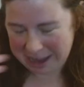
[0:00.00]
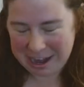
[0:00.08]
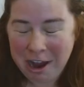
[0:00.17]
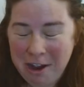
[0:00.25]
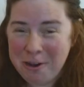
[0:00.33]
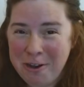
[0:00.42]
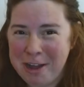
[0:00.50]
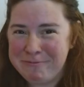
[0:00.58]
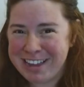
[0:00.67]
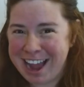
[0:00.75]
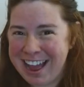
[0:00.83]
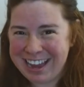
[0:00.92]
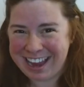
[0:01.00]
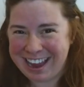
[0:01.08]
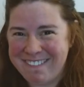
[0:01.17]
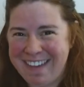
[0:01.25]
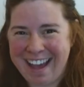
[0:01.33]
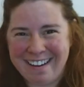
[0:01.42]
know what I'm talking
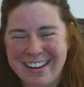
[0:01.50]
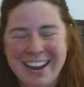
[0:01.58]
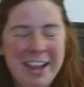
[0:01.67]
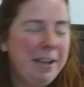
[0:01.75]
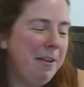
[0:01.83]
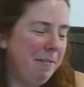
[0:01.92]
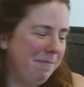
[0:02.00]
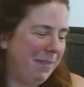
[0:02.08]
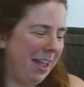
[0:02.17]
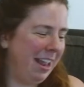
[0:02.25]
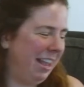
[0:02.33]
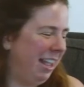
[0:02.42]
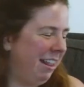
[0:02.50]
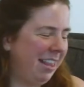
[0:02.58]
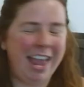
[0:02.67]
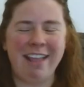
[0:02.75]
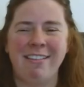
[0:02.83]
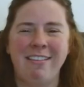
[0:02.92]
about. But he
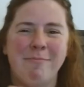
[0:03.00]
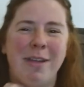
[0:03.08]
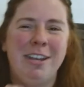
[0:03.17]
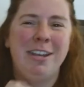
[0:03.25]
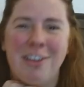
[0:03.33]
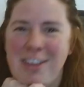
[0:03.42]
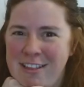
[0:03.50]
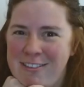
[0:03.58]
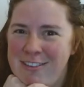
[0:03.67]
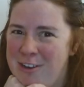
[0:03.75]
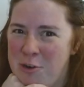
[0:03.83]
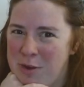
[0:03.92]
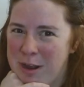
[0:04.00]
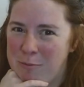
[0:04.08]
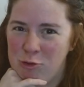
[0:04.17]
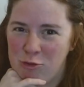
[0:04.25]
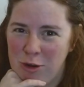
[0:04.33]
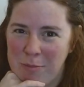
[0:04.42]
tend, my dog tends to know when I'm
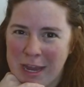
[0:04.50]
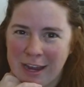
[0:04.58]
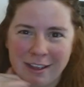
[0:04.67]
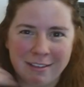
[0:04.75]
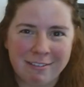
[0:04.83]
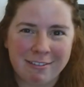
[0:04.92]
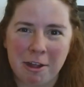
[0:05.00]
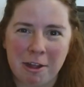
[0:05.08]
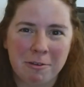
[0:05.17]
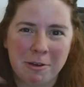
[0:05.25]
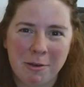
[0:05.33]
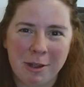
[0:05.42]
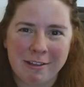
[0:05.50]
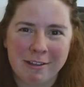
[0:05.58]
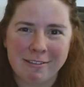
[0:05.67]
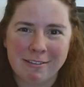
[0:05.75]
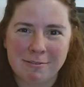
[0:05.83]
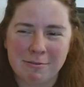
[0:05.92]
streaming, and so always,
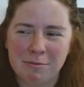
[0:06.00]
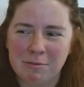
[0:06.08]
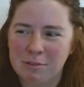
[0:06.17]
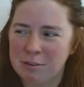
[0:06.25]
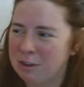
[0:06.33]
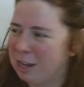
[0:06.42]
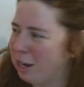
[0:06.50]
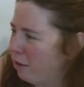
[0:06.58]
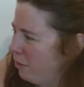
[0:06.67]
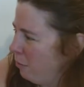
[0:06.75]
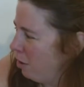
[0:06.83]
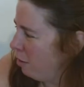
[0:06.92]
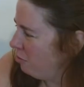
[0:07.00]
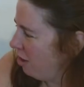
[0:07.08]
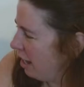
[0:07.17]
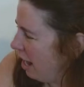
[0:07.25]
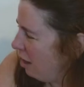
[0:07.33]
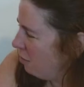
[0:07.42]
and often will come check
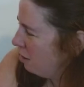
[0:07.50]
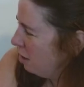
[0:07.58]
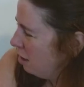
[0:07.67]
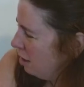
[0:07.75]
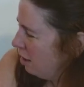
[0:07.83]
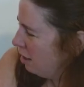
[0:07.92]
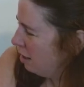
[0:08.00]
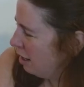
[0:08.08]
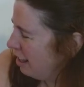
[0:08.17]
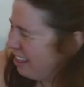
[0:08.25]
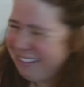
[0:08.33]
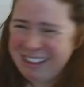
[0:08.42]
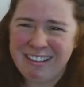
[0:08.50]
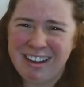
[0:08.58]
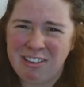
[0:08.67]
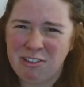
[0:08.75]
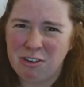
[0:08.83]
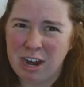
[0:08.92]
it out, unless he's in
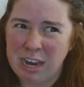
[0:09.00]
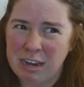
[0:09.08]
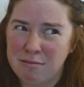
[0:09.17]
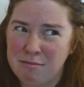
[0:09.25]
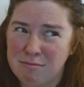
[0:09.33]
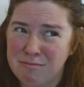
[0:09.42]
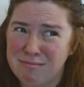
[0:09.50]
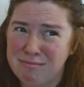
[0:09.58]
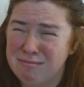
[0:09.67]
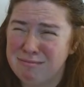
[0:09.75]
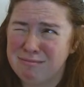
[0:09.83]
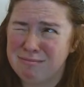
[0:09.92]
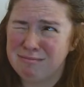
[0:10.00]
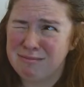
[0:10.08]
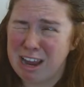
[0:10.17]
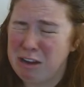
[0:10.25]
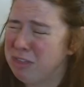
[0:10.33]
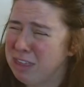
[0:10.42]
his crate.
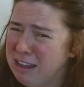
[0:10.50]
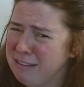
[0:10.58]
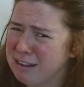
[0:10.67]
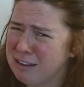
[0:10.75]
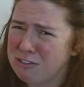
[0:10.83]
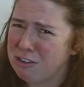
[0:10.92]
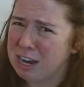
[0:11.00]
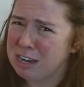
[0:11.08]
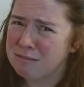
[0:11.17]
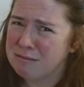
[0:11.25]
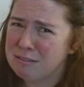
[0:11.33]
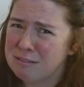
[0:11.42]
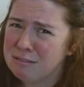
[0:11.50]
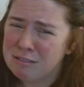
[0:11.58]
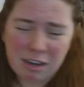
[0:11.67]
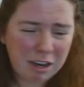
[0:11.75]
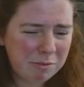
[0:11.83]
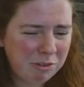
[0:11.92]
I don't think he's in his crate.
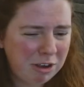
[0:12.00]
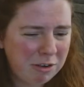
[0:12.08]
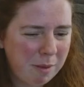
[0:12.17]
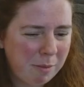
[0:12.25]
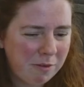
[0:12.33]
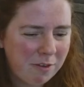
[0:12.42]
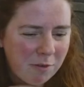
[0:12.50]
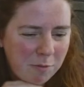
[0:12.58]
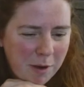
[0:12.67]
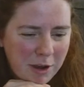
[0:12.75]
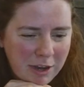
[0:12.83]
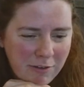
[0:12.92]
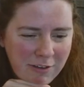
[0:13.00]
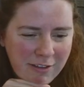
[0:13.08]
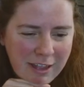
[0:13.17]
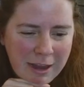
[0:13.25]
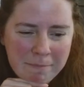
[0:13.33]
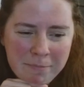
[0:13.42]
I'm trying to remember if he was barking recently.